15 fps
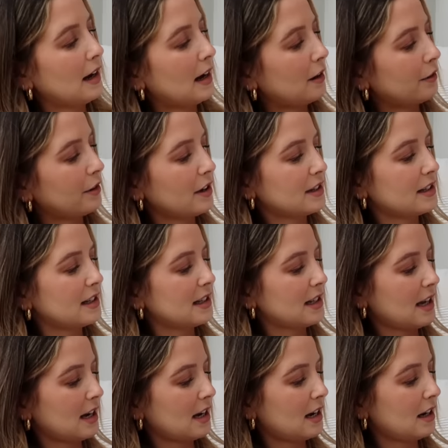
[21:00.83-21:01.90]
How nice is
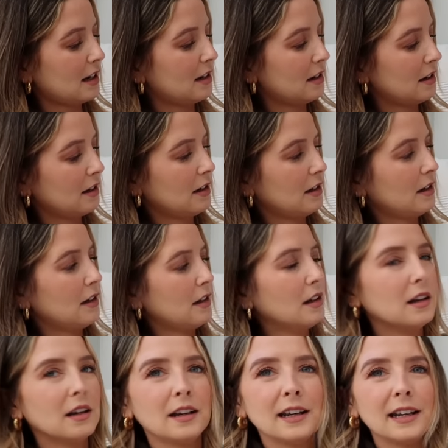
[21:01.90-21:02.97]
that?
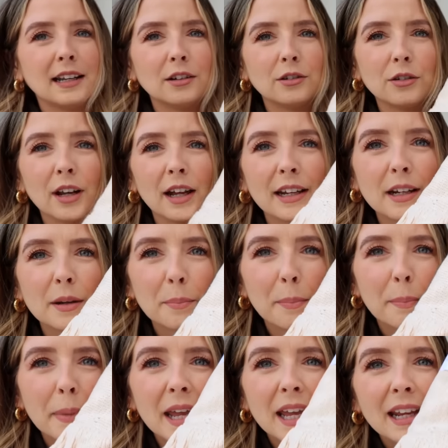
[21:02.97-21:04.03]
Little like
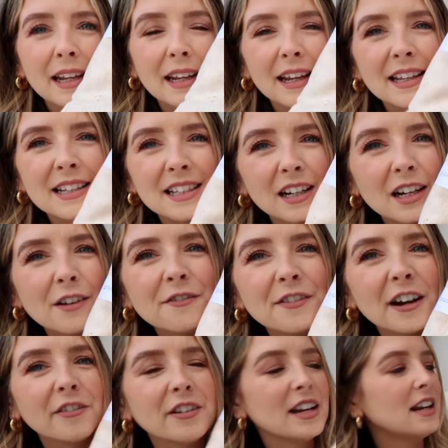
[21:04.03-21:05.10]
pink. It's like a
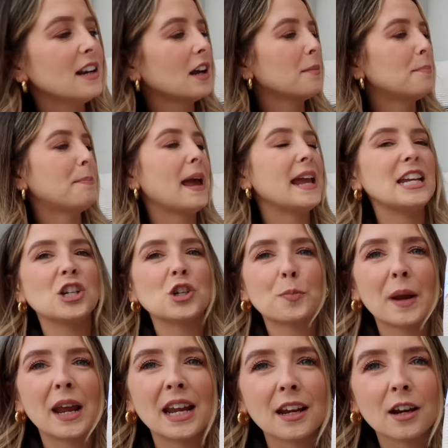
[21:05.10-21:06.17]
very like beige
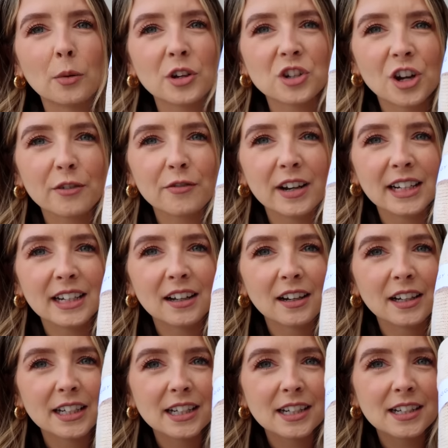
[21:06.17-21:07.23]
pink, which I really
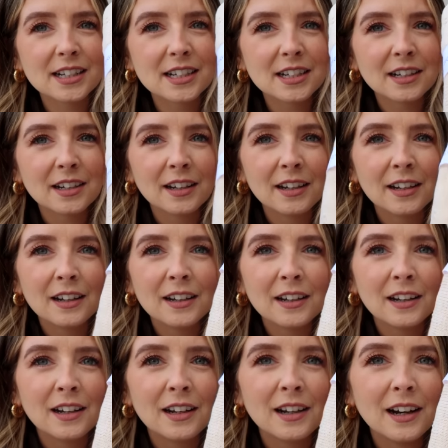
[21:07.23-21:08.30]
liked.
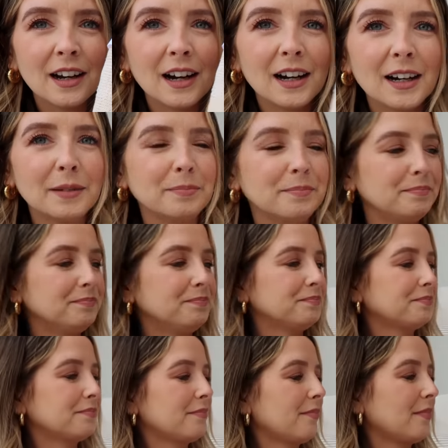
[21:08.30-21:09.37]

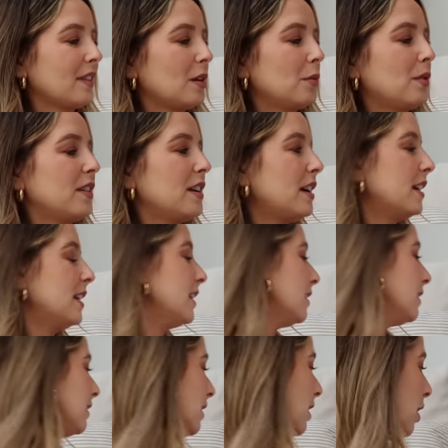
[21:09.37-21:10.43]
With like
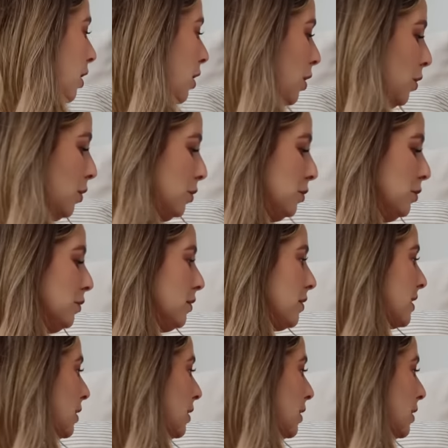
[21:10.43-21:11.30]
little holes.